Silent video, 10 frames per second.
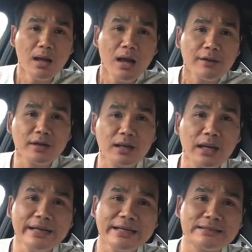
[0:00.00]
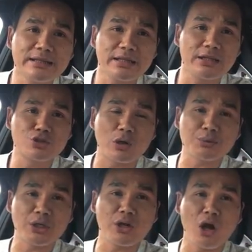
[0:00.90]
The link is in the
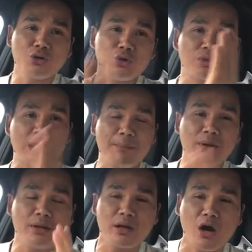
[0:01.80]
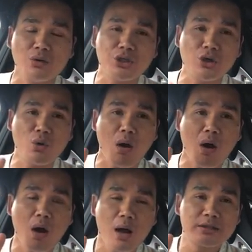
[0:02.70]
description. Go to
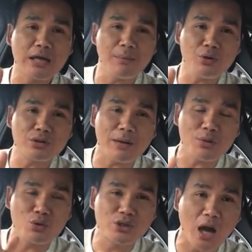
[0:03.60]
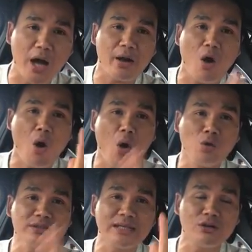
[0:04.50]

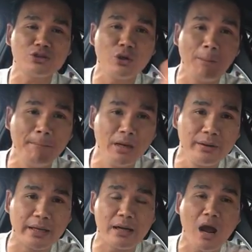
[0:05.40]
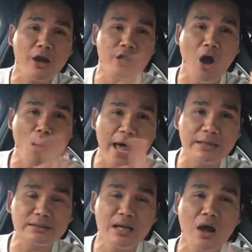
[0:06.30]
www.wholesale2million, no
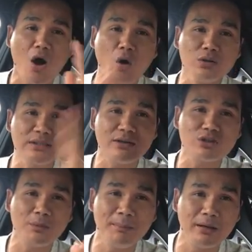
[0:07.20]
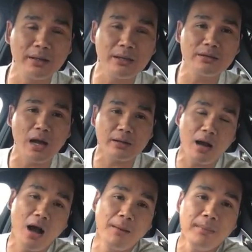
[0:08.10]
S,
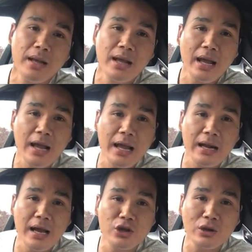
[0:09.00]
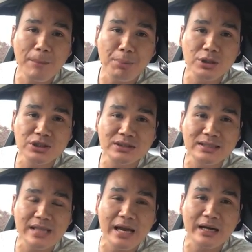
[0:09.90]
wholesale2million.com, and you can purchase
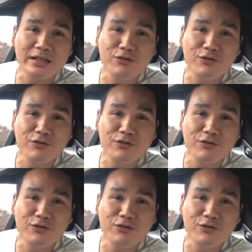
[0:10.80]
it there. It's